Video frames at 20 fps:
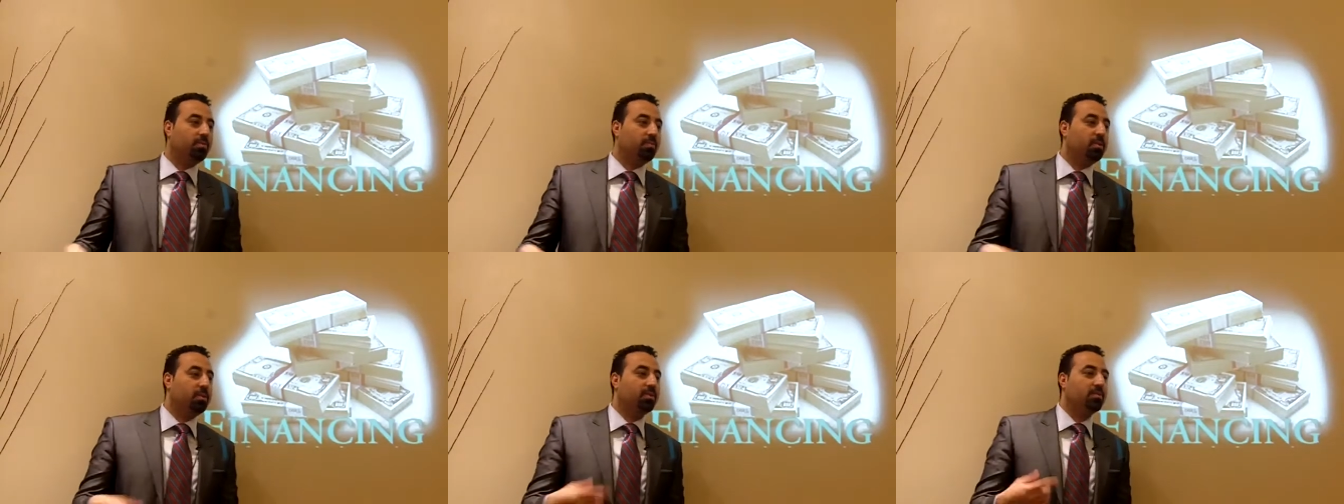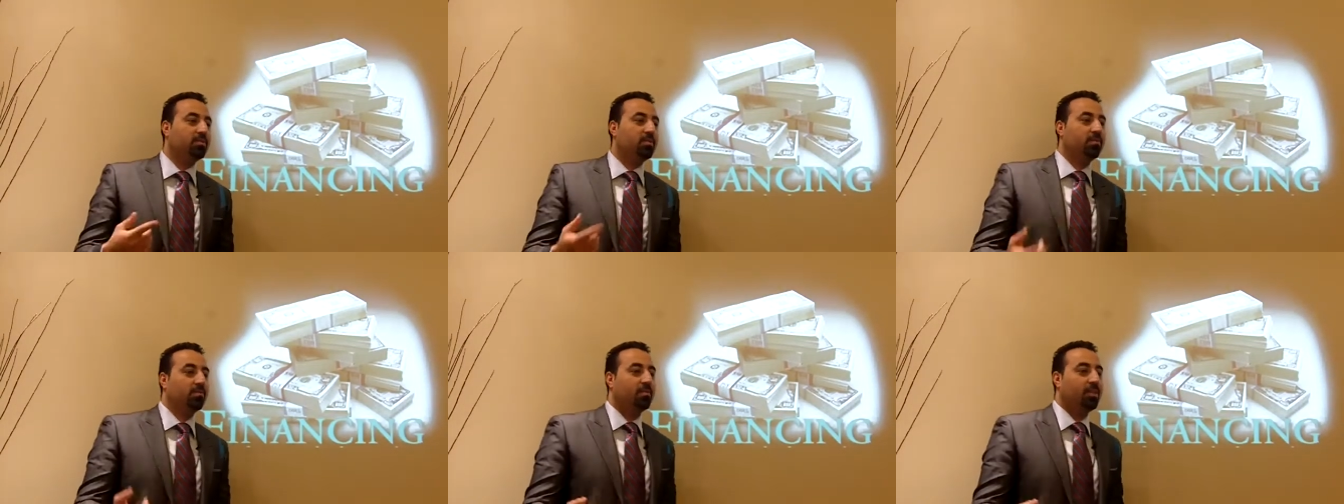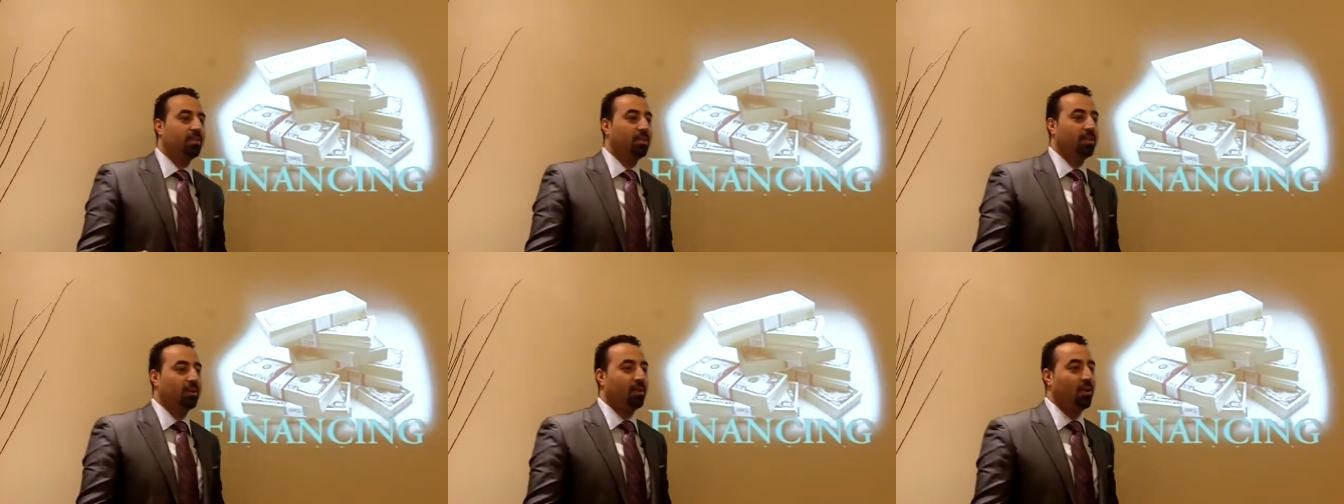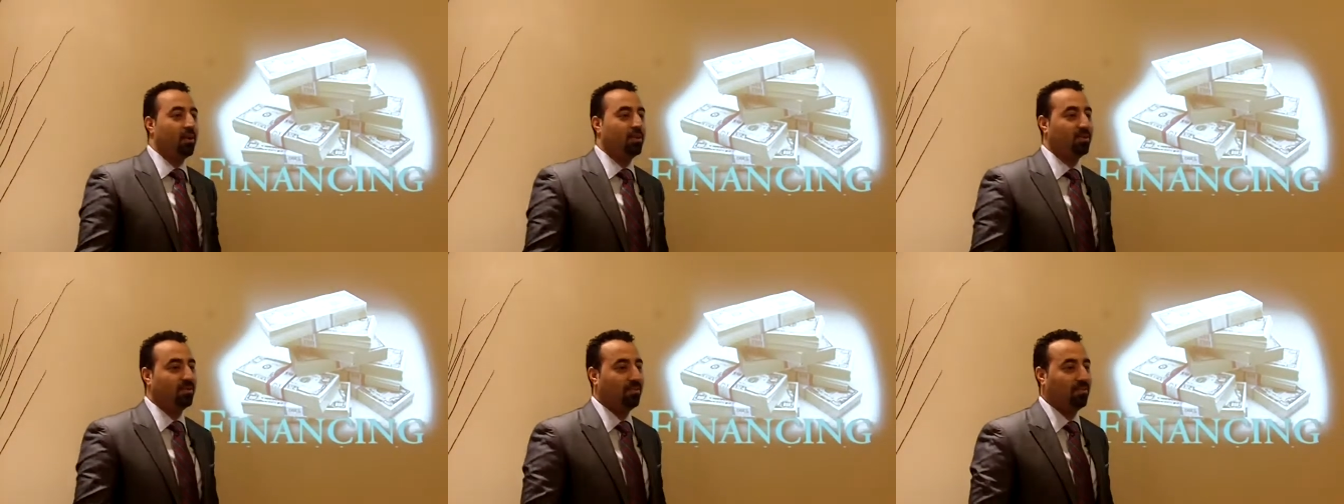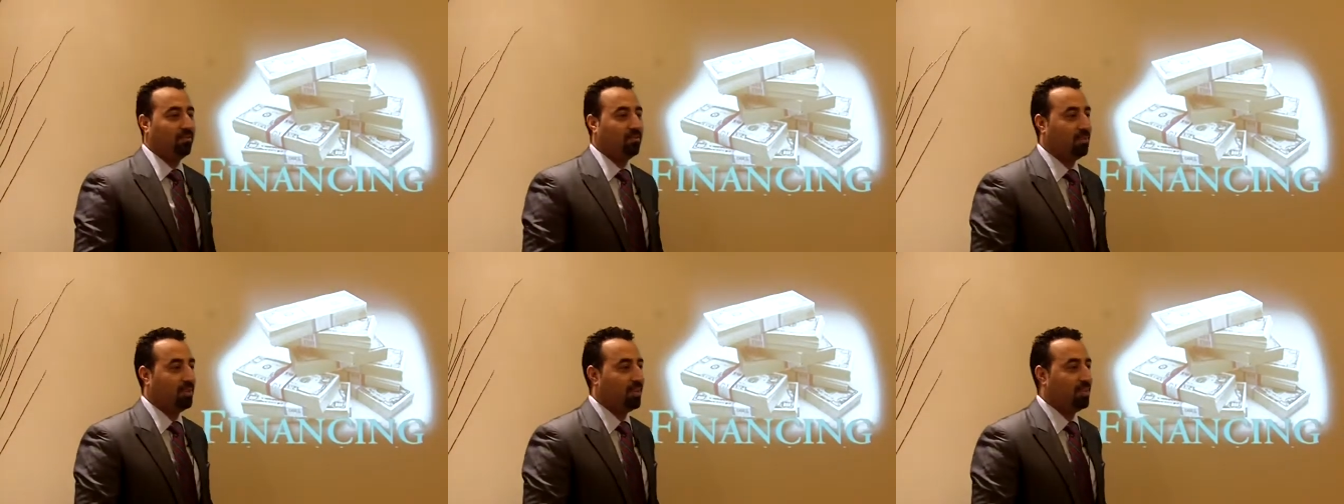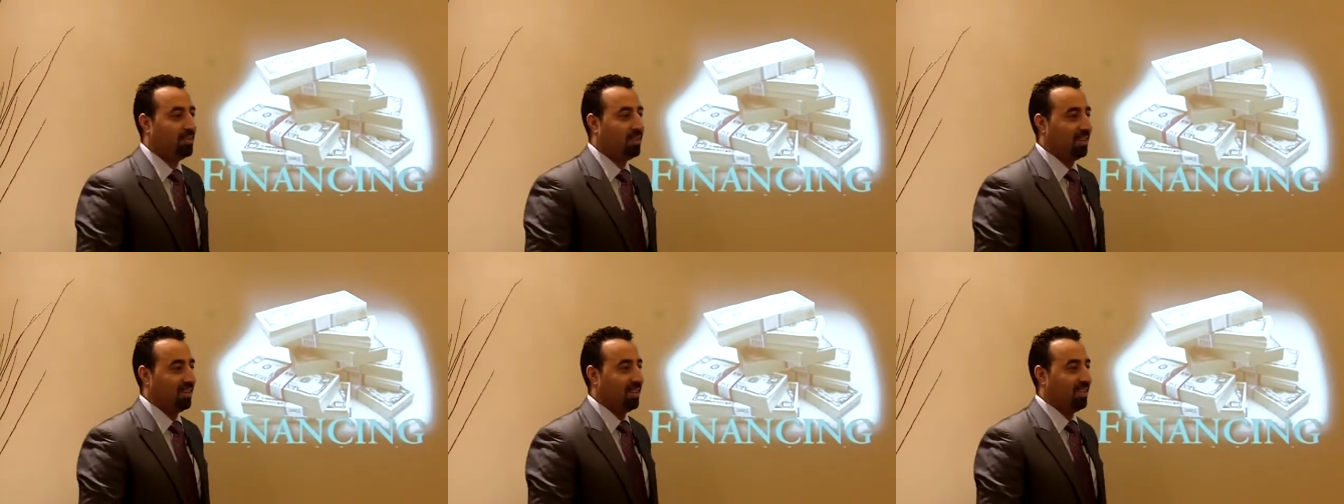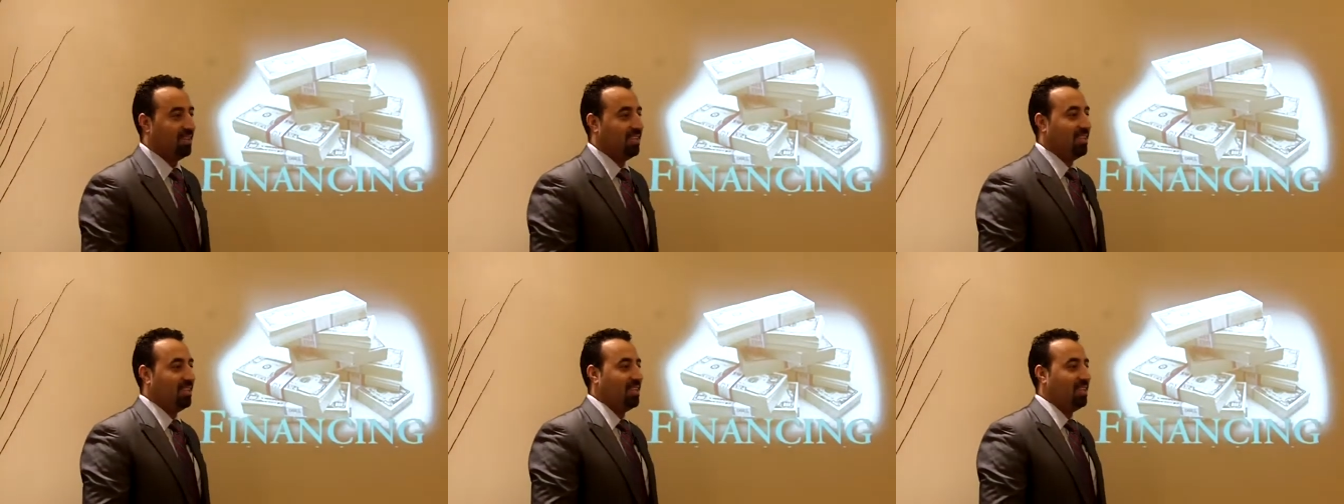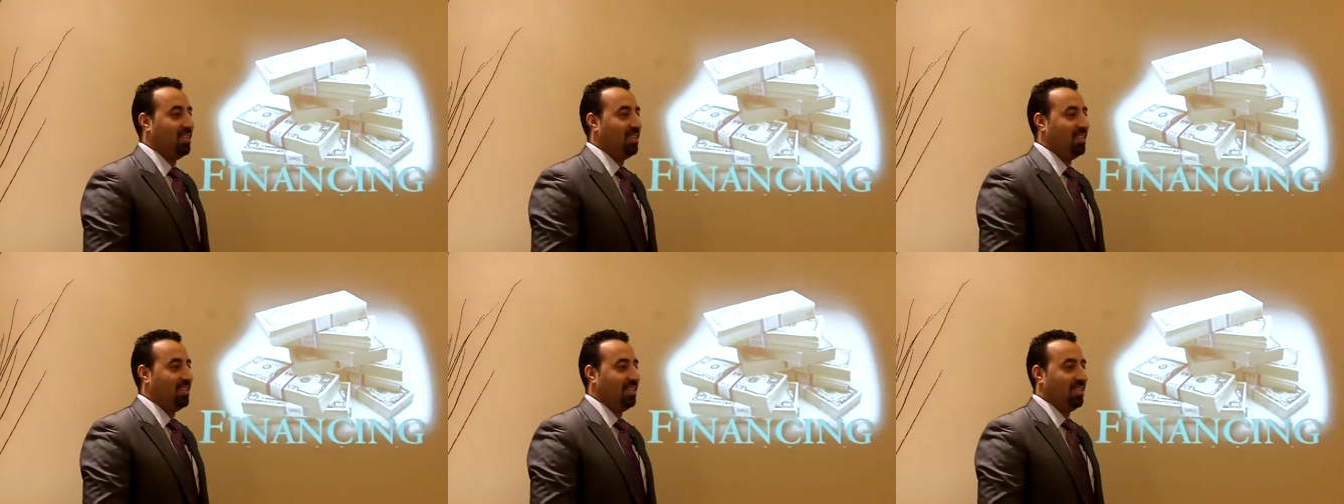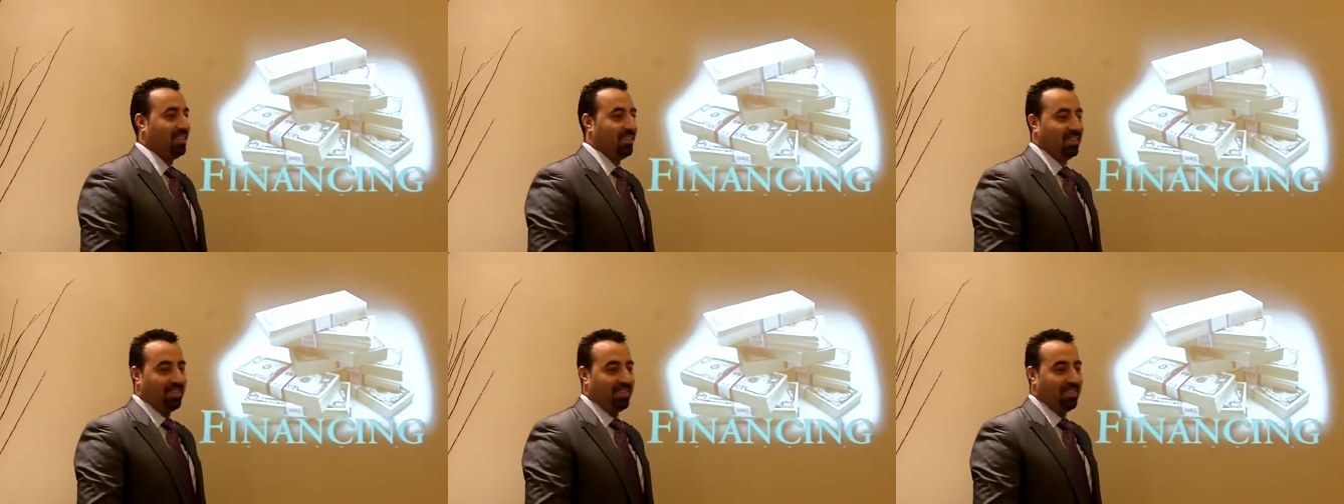expensive than the cost of printing. That's true.